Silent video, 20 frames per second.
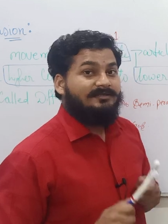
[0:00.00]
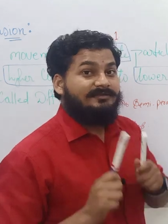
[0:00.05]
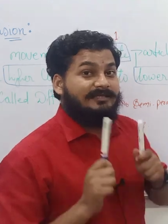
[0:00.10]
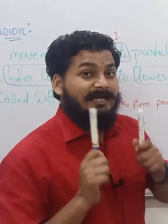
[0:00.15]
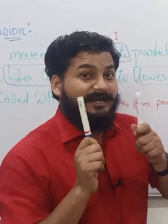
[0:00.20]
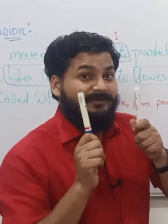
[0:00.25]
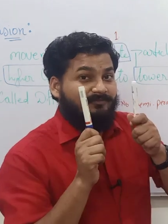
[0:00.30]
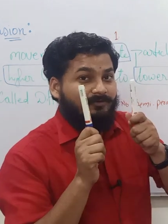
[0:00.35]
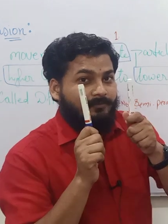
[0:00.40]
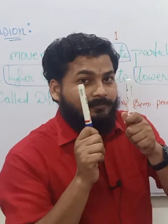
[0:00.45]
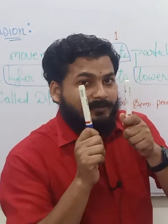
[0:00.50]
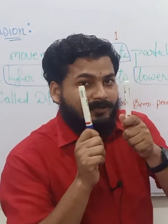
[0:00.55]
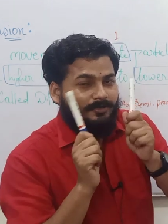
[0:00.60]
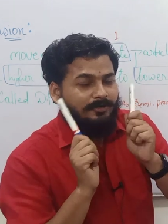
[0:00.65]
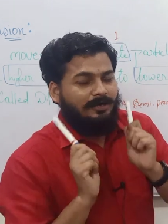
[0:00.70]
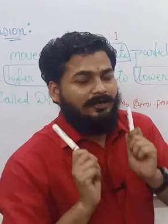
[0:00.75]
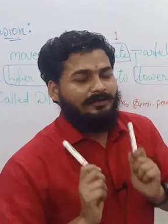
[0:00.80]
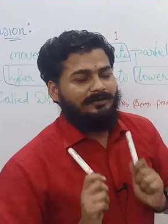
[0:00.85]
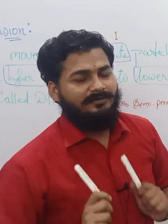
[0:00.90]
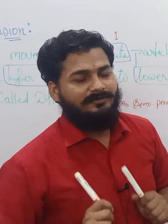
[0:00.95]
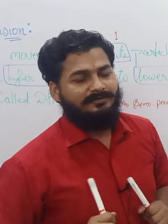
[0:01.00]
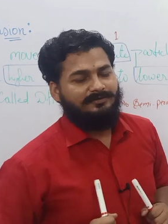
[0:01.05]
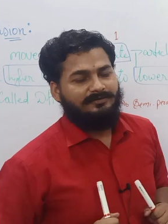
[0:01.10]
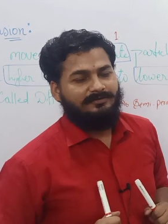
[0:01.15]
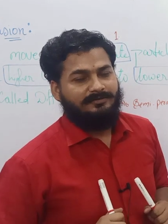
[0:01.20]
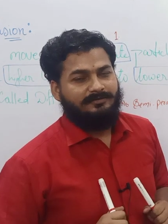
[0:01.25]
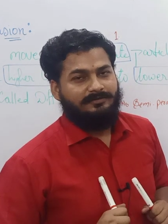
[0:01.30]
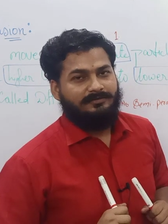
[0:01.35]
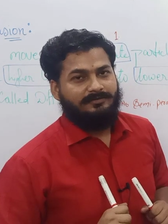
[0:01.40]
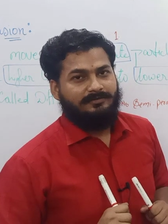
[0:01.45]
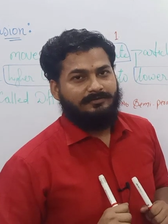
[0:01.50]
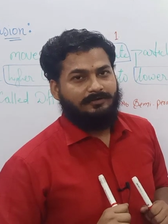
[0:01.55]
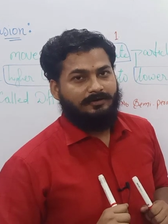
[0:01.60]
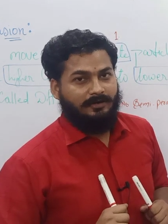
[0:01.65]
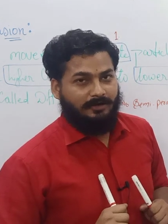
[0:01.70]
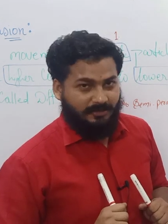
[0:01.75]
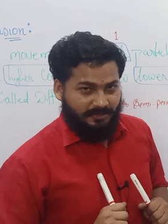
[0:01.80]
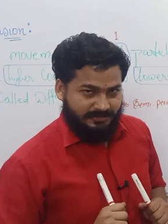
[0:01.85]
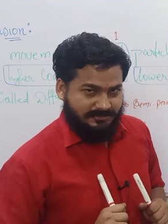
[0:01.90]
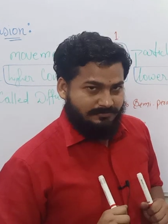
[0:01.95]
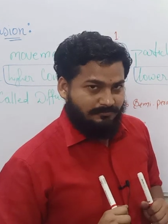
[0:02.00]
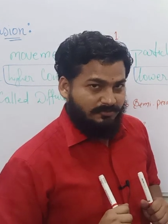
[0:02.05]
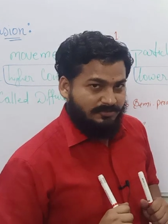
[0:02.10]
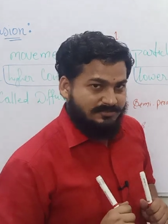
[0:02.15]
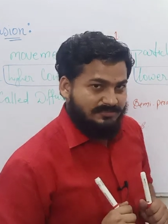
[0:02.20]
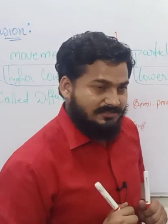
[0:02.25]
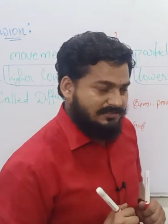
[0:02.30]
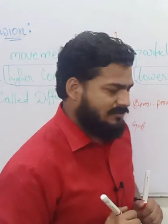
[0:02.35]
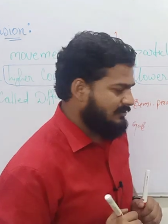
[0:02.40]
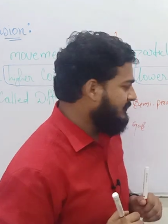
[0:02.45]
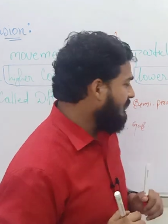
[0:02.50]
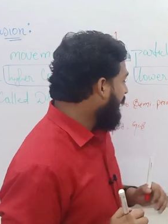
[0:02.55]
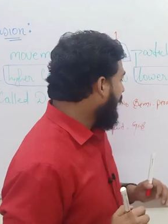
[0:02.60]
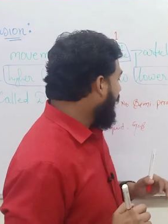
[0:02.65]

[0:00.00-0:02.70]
that would be called osmosis.